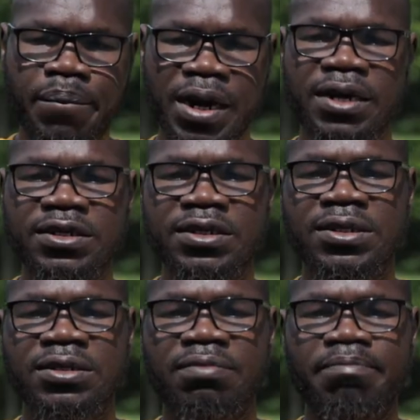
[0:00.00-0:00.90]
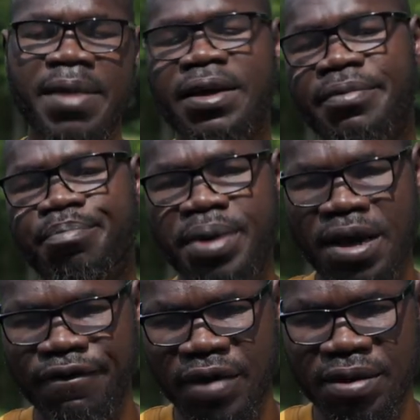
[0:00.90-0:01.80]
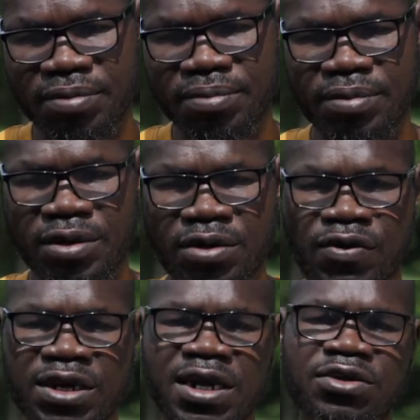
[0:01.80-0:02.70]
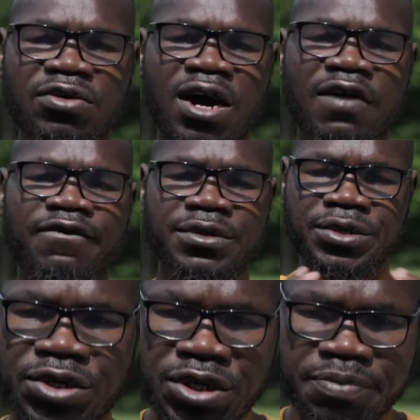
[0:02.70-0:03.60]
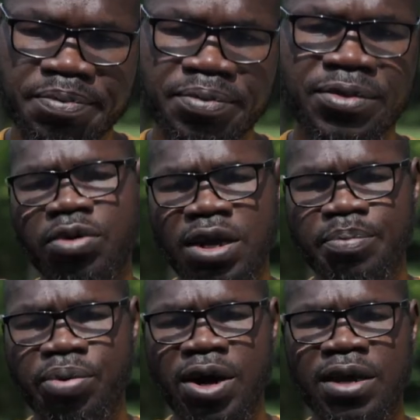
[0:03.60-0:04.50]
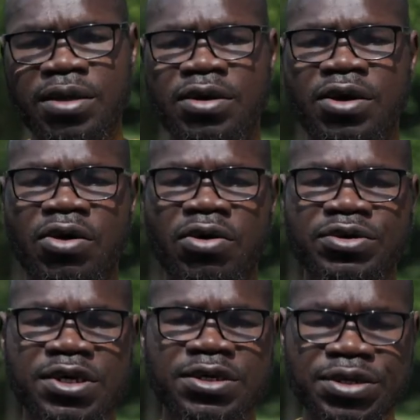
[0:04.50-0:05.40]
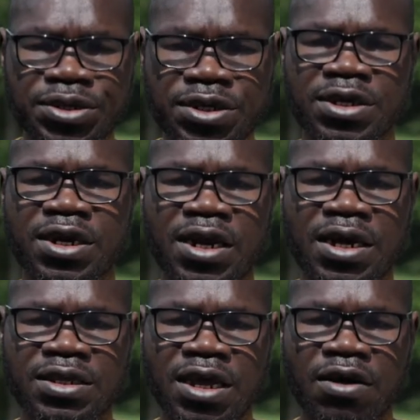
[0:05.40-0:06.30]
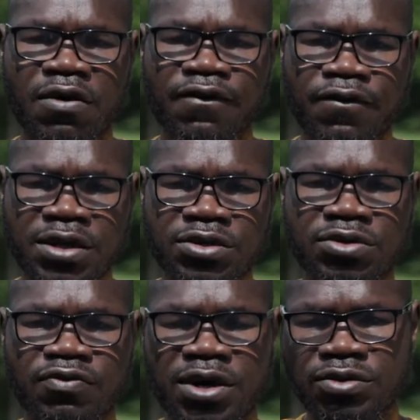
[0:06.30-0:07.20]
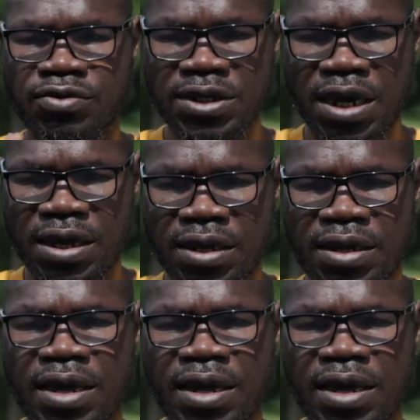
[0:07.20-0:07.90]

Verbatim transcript: practice make perfect. Whether you have a script, bullet point, or just a general idea of what you want to say,